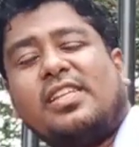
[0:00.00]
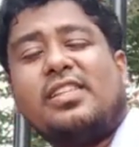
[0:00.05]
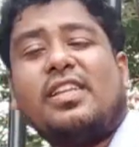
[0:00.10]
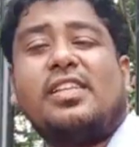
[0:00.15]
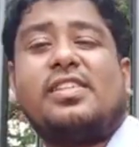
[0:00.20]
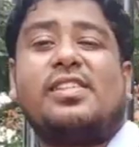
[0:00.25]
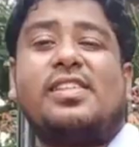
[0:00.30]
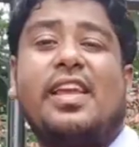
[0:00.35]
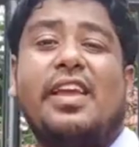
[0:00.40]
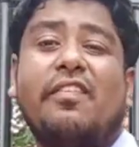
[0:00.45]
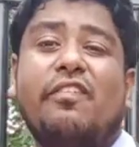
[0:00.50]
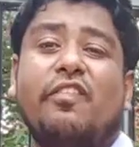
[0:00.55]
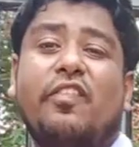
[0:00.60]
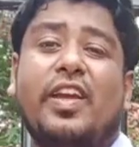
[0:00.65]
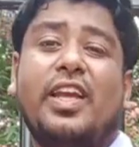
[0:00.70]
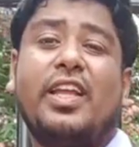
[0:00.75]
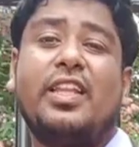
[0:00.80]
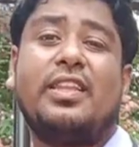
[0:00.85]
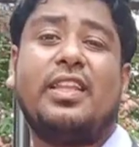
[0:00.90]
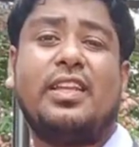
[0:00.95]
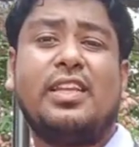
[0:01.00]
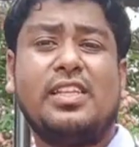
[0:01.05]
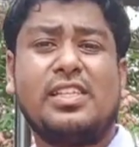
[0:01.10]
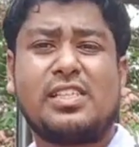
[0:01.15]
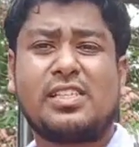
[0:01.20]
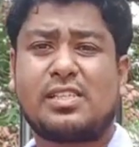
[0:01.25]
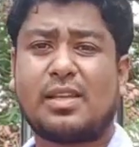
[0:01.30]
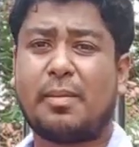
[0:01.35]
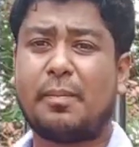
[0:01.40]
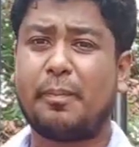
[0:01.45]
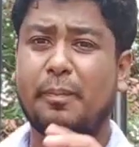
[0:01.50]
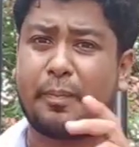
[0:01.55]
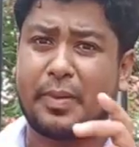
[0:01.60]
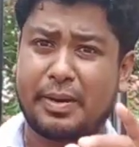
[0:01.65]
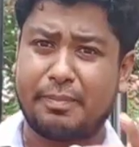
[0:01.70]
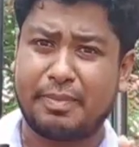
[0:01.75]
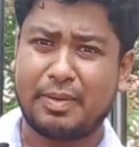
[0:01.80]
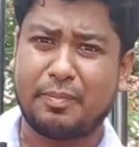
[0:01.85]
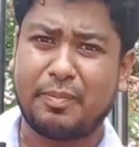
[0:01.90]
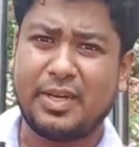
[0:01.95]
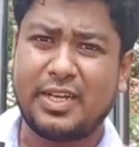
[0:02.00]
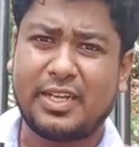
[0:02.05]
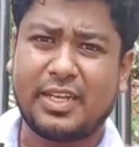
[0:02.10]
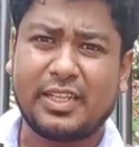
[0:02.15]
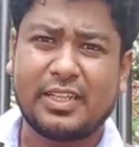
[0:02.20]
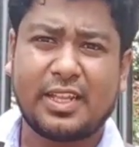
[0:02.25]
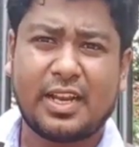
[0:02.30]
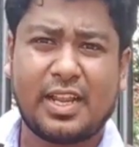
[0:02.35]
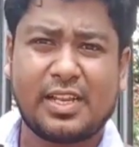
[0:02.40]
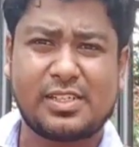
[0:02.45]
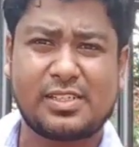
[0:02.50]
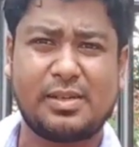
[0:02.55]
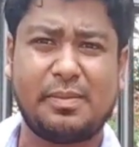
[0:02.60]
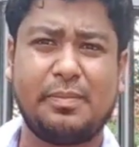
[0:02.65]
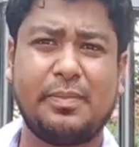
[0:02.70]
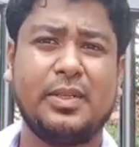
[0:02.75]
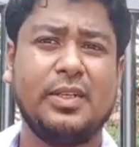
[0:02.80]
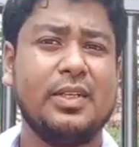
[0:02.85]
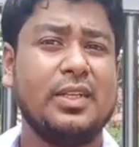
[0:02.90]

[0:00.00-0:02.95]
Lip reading: In the same way, there is some permeability, there are some